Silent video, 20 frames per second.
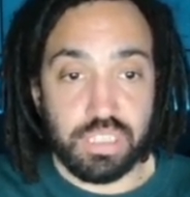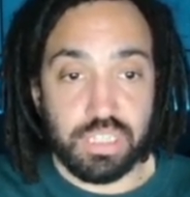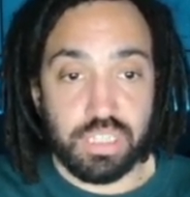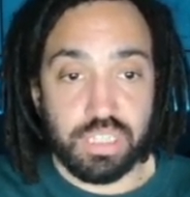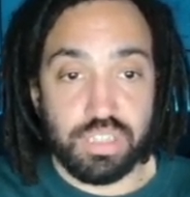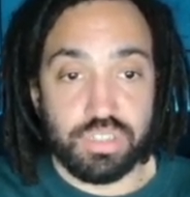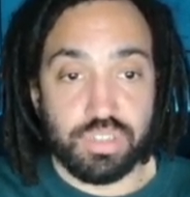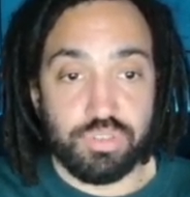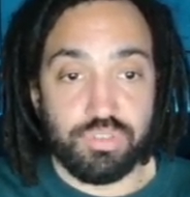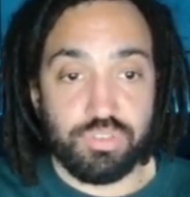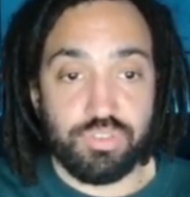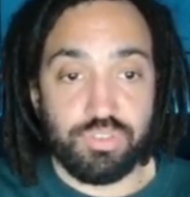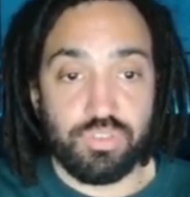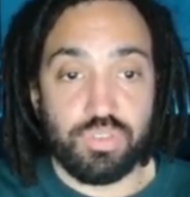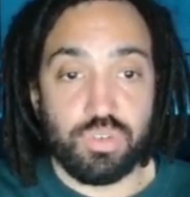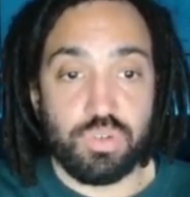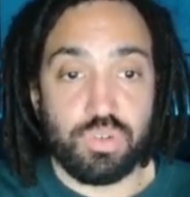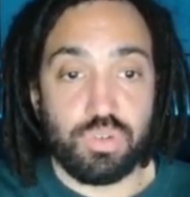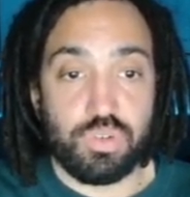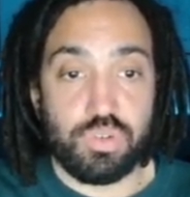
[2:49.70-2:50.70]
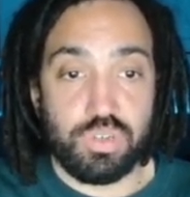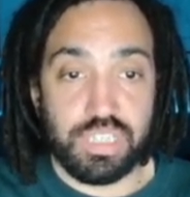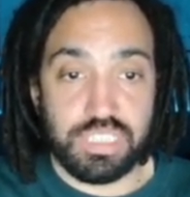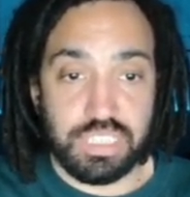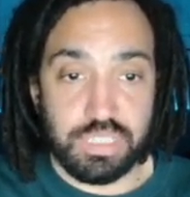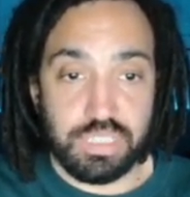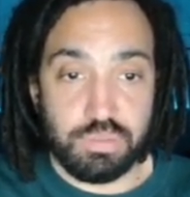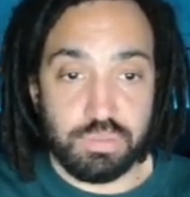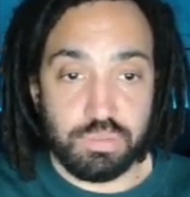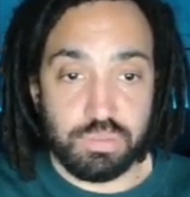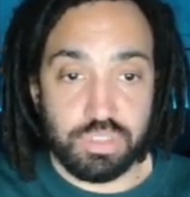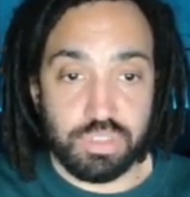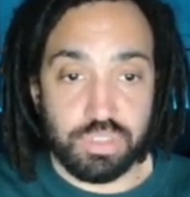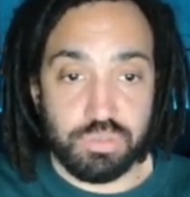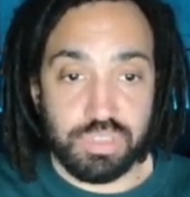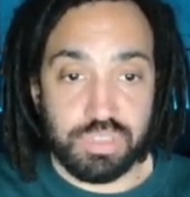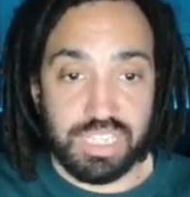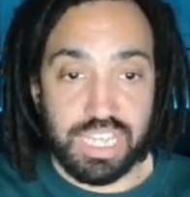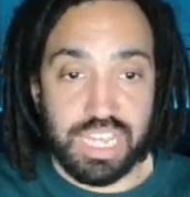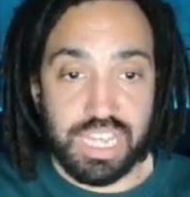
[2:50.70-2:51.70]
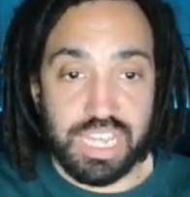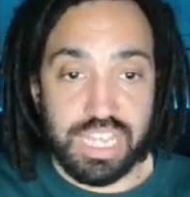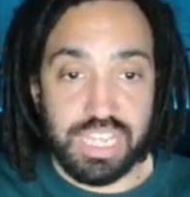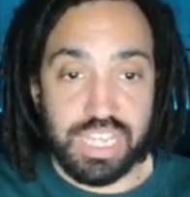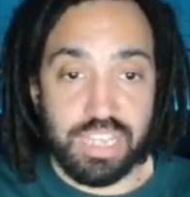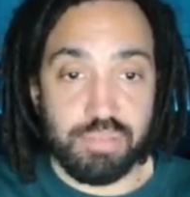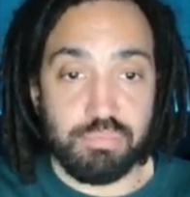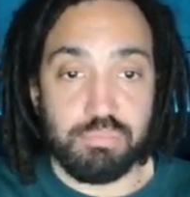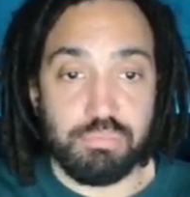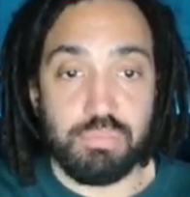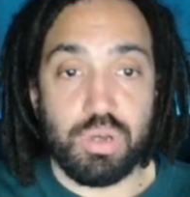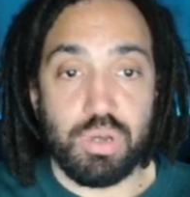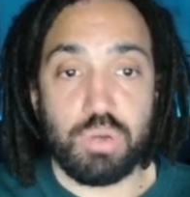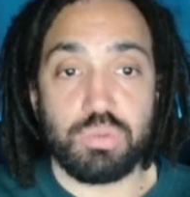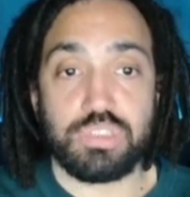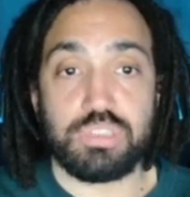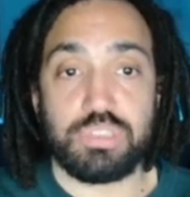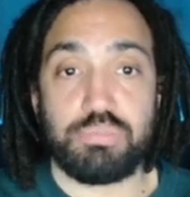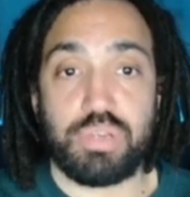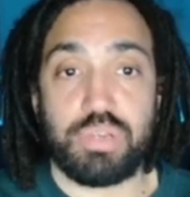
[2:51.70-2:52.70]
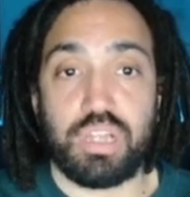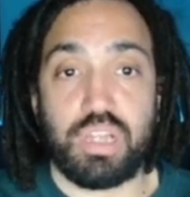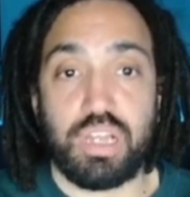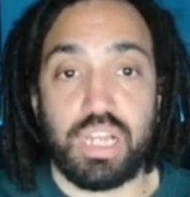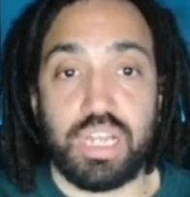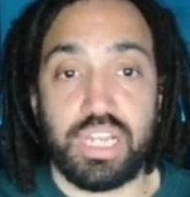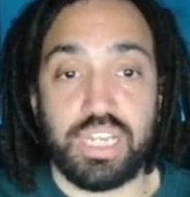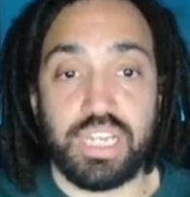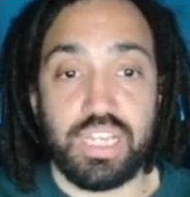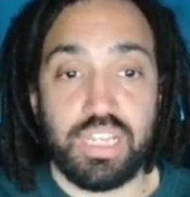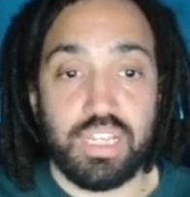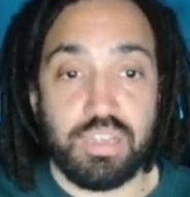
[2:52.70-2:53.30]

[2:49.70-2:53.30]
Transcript: So 4 is equal to K multiplied